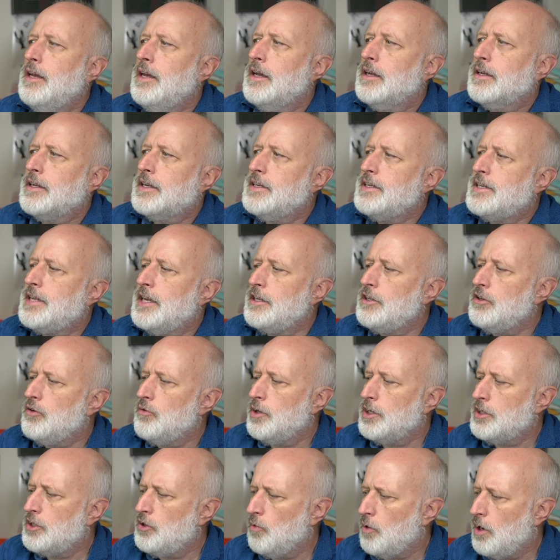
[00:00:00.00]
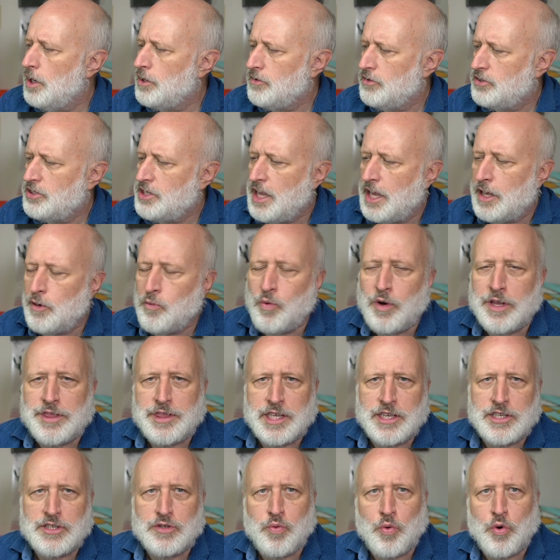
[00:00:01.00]
continuing to understand what
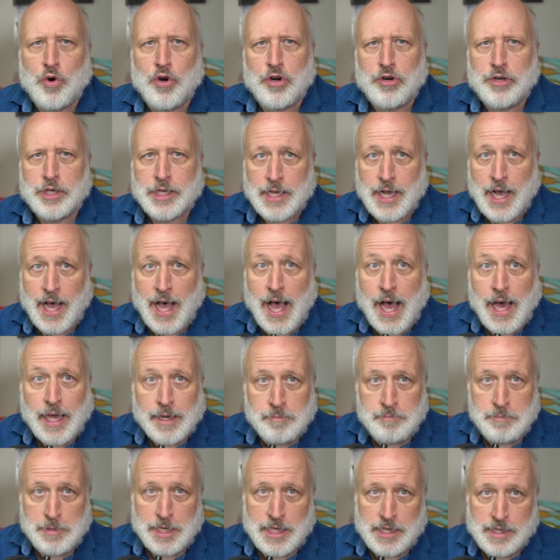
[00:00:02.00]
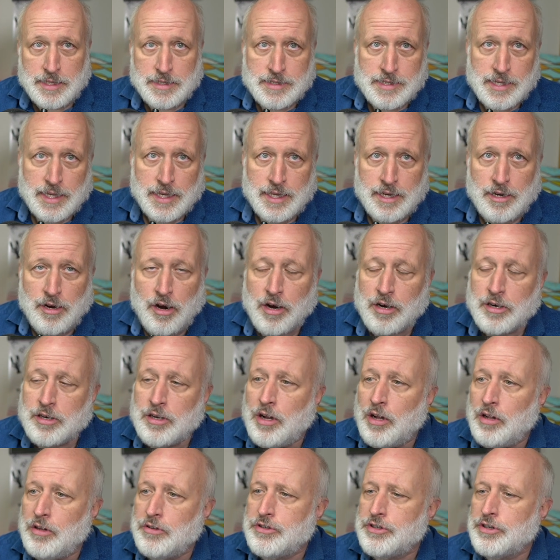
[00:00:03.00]
this word God means in our
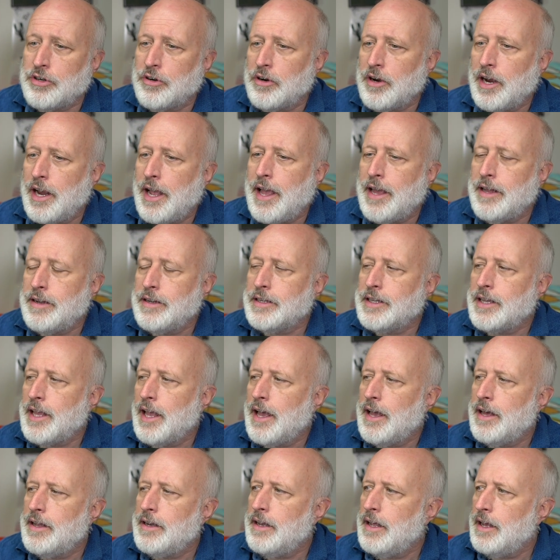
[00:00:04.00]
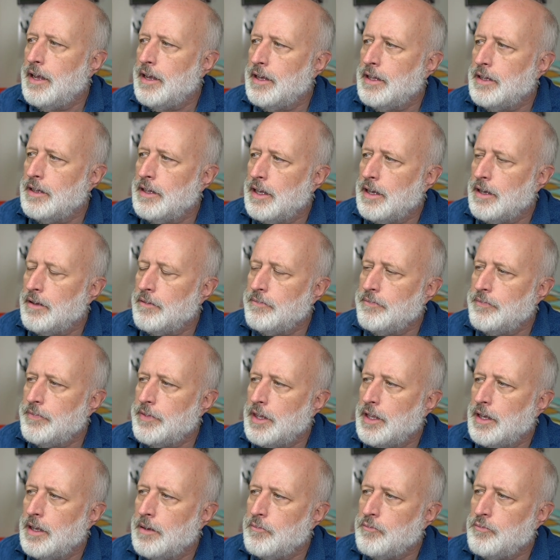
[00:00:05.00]
culture. And again, a,
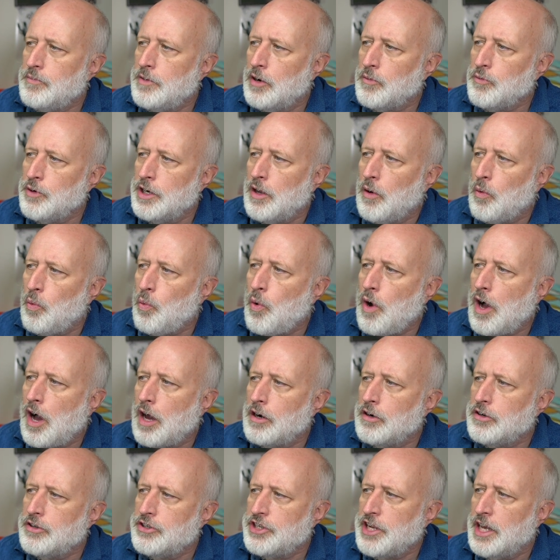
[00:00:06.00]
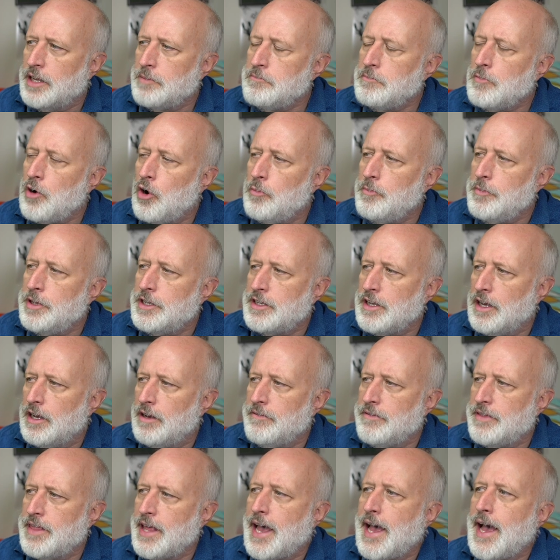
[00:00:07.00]
a, a real watershed moment
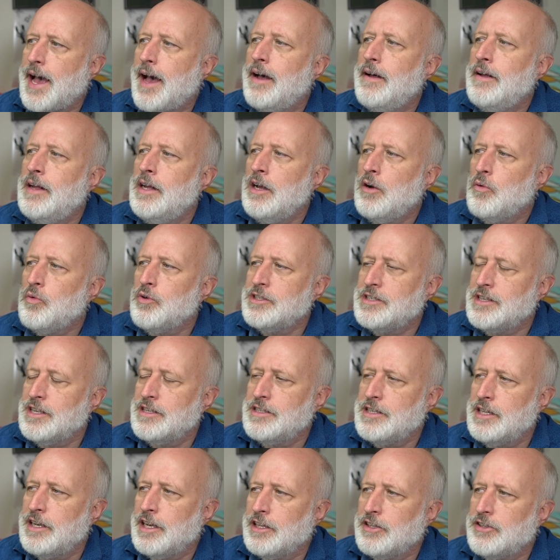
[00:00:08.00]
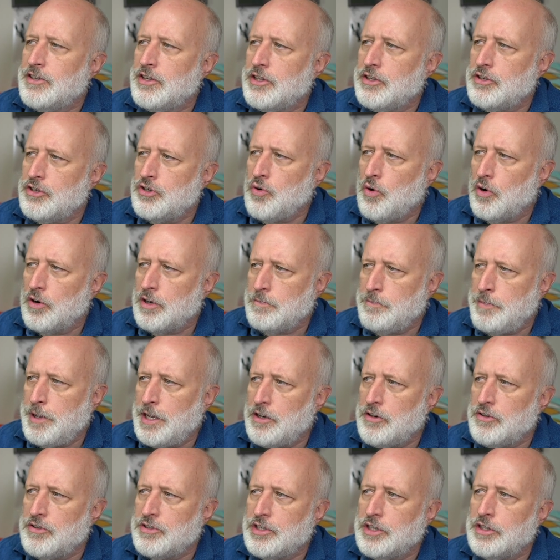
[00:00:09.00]
of that was listening to the Jordan
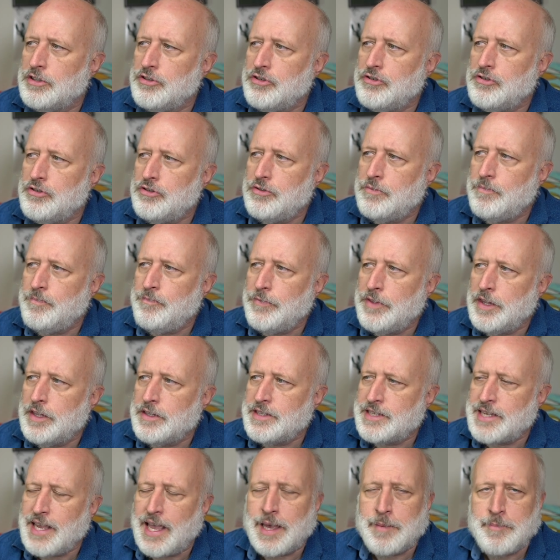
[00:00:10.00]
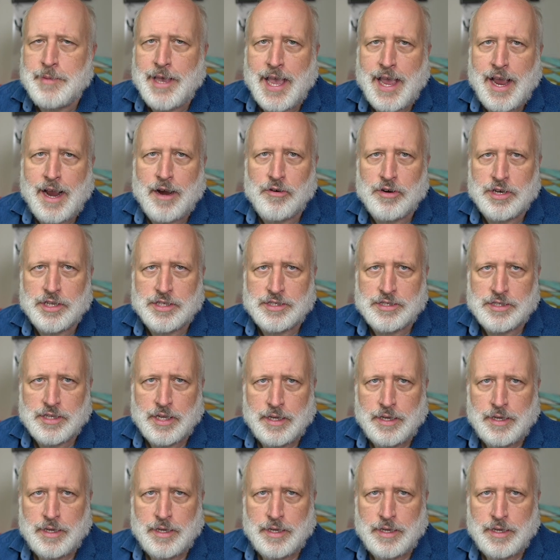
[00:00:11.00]
Peterson, Sam Harris